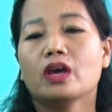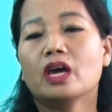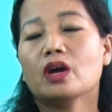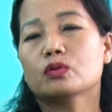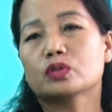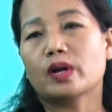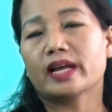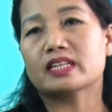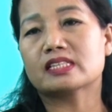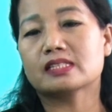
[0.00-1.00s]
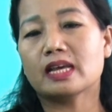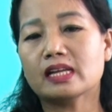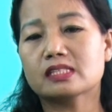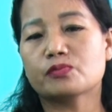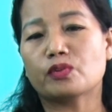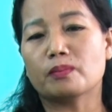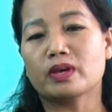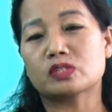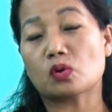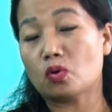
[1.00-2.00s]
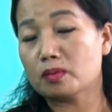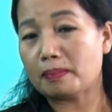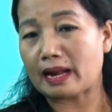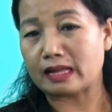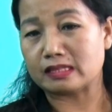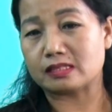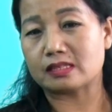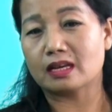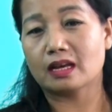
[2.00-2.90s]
he could collect the seeds from his own plants.